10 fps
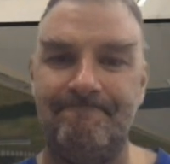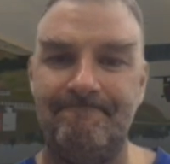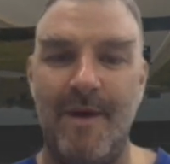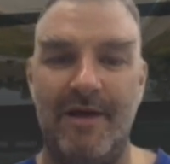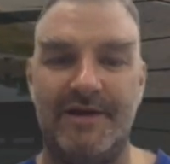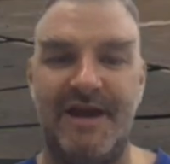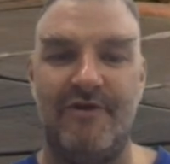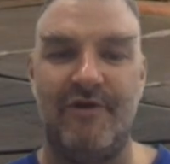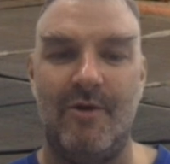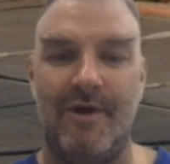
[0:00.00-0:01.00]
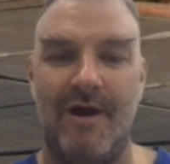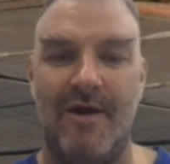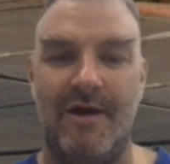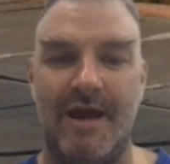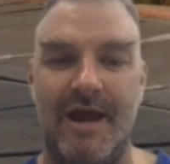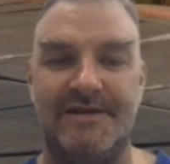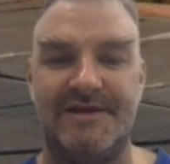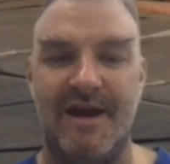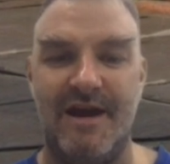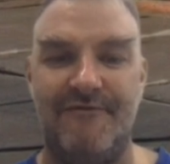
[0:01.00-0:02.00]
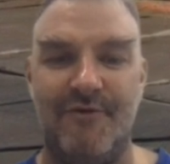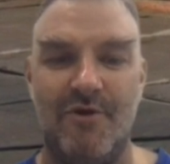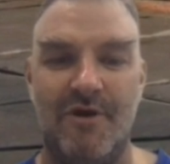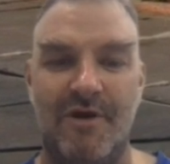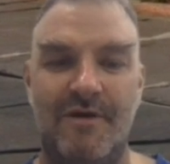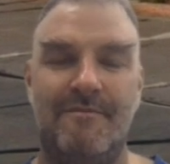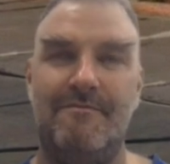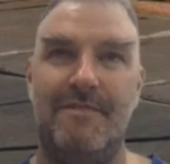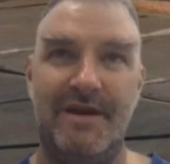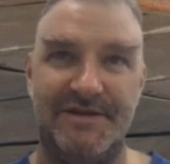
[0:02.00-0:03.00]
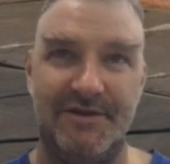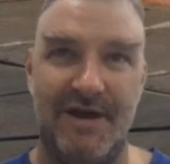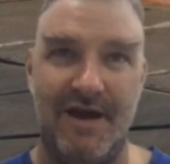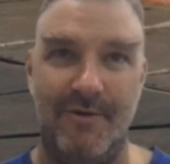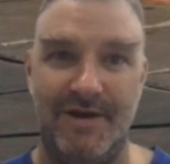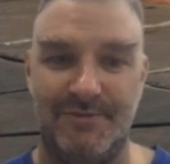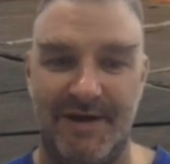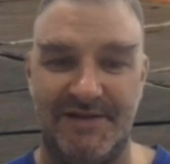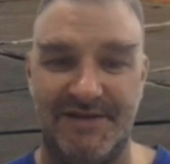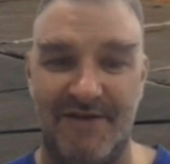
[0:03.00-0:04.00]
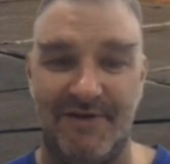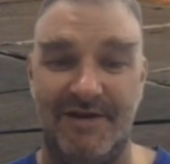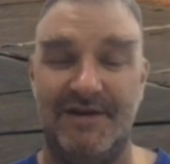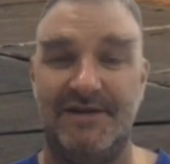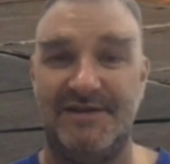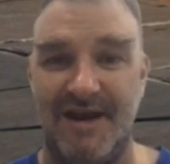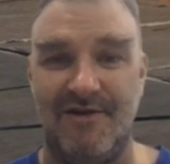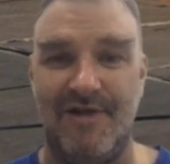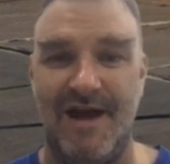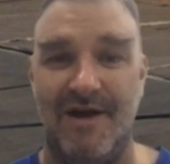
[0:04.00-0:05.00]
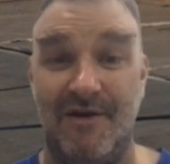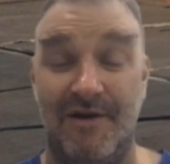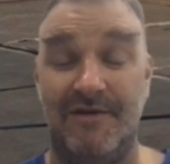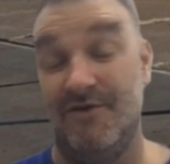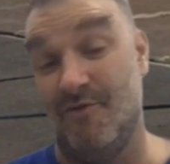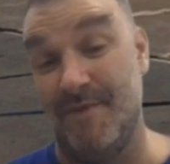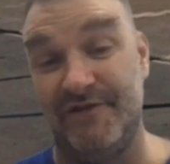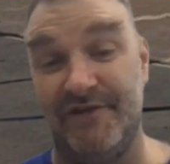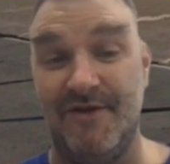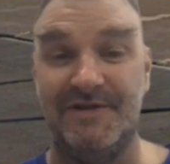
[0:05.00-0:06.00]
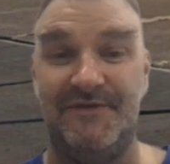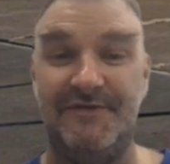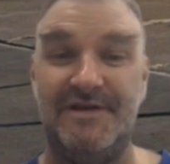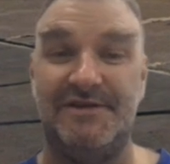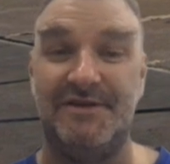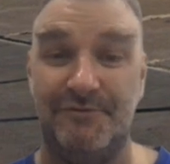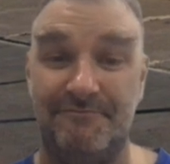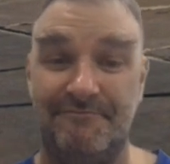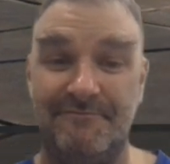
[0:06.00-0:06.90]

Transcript: And from Alexandria, we're now on East 94, Minnesota Highway 27, St. Cloud. No mention of US 52.